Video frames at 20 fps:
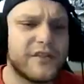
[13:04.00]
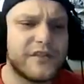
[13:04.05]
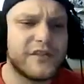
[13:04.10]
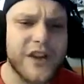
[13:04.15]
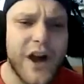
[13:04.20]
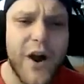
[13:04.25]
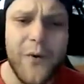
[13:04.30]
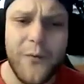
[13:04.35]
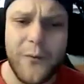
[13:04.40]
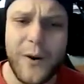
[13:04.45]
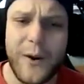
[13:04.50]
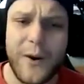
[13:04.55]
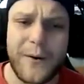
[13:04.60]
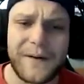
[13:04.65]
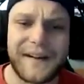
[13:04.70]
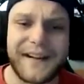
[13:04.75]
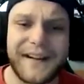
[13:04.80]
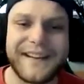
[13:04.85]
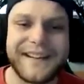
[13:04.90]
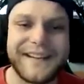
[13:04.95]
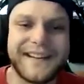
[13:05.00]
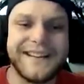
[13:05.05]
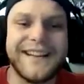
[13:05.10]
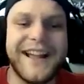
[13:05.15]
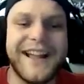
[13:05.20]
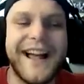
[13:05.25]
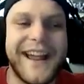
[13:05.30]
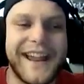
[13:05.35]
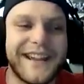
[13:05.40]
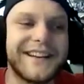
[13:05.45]
Don't worry.
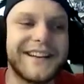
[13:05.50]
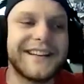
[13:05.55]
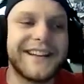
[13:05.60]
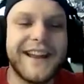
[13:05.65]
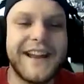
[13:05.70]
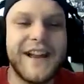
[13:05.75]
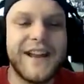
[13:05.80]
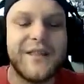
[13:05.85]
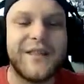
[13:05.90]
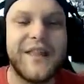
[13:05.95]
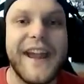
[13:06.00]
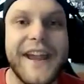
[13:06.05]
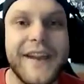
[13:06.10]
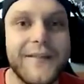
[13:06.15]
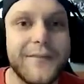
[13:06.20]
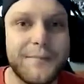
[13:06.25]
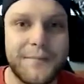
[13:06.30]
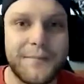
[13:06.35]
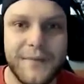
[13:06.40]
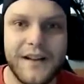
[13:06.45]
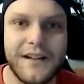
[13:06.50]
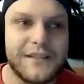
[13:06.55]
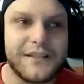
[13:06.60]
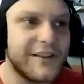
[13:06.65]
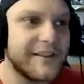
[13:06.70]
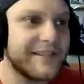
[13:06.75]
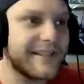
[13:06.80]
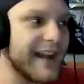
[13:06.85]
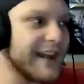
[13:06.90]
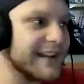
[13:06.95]
Like
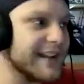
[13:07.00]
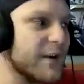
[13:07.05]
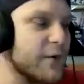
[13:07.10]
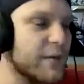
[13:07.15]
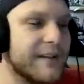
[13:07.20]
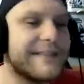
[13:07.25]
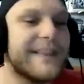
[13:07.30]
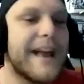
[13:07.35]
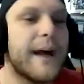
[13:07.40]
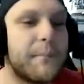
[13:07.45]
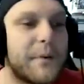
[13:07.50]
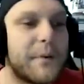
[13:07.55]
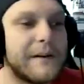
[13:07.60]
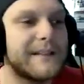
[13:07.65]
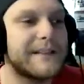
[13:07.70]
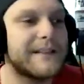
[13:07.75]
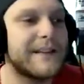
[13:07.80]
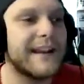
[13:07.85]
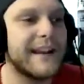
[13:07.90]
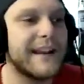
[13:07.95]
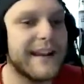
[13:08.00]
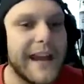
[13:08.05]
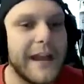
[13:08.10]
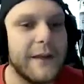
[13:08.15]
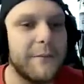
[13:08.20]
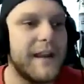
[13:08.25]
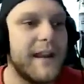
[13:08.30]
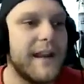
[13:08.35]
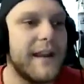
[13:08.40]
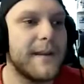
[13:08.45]
Gisela was that person that
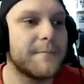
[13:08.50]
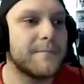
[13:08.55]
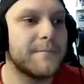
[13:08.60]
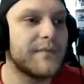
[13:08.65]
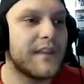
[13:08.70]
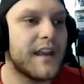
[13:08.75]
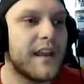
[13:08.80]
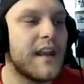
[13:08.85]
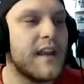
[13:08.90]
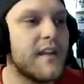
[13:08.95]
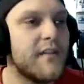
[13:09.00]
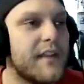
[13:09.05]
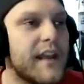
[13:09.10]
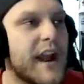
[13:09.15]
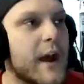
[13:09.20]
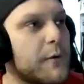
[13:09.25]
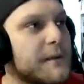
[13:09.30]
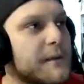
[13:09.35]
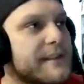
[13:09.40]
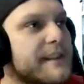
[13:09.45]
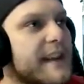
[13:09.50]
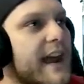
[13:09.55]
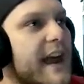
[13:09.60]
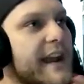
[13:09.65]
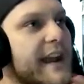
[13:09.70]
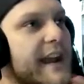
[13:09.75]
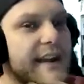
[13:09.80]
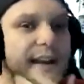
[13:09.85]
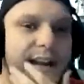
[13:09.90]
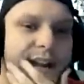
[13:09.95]
came in that I was
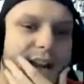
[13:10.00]
like,